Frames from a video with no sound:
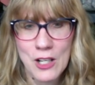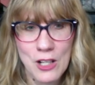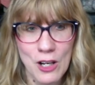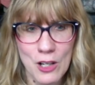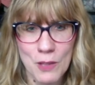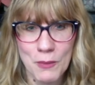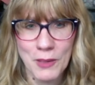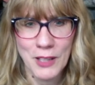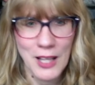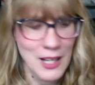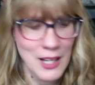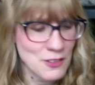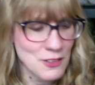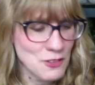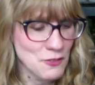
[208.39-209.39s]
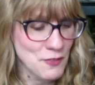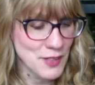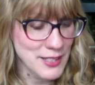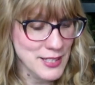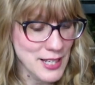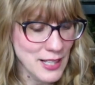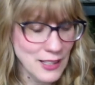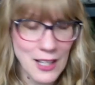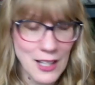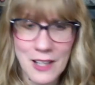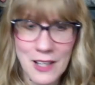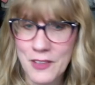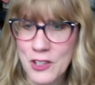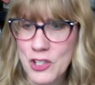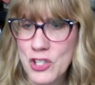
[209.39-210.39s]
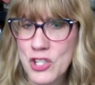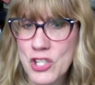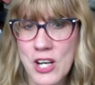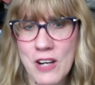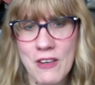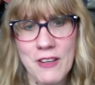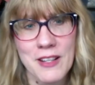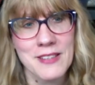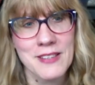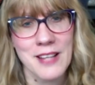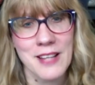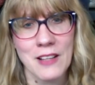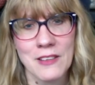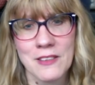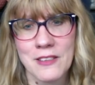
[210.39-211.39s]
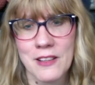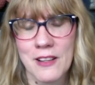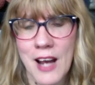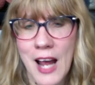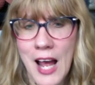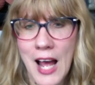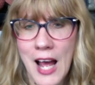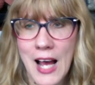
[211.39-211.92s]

caramelized vanilla, the cherry seltzer.